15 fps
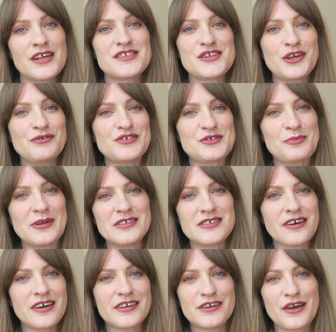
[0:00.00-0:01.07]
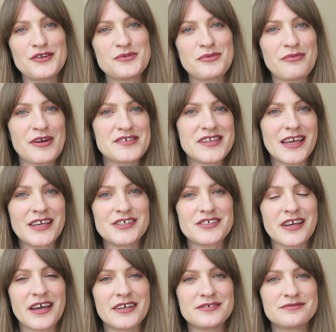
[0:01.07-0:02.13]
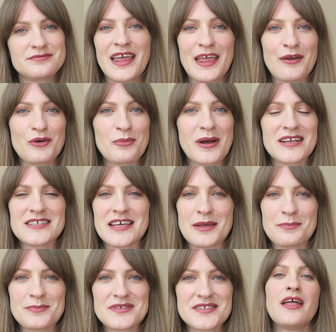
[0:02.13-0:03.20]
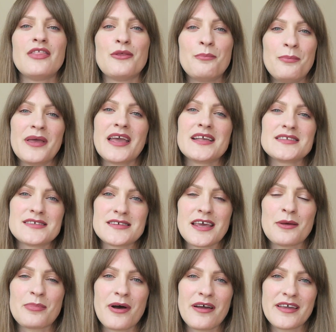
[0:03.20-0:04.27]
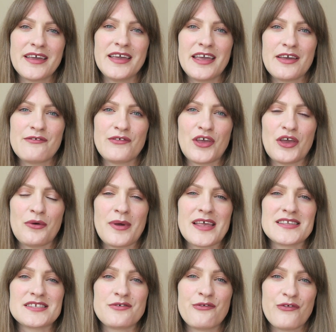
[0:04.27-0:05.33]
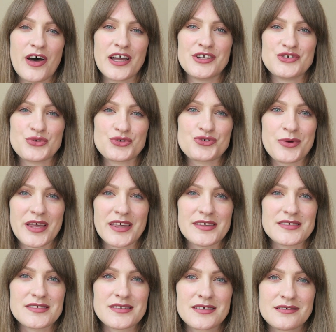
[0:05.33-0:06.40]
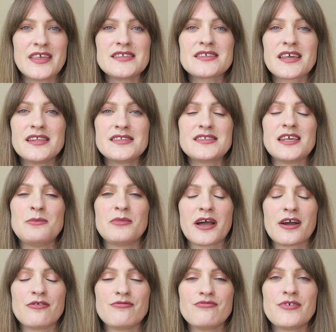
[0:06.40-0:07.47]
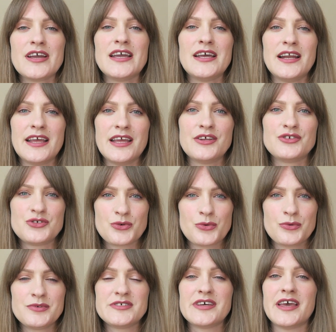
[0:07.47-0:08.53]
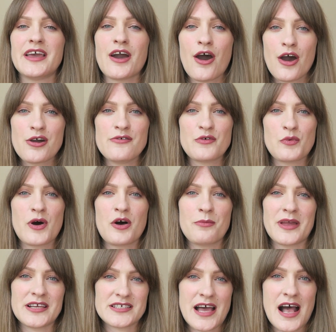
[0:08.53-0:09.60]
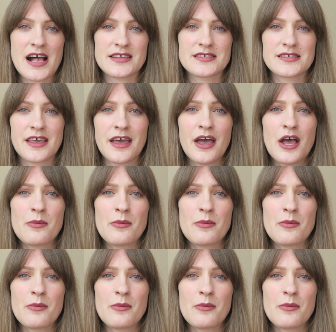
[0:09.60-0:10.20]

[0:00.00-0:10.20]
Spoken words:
So you've just been diagnosed with rosacea. Here are my tips. The biggest tip I can give you is to find your triggers. This can seem like a really daunting, overwhelming task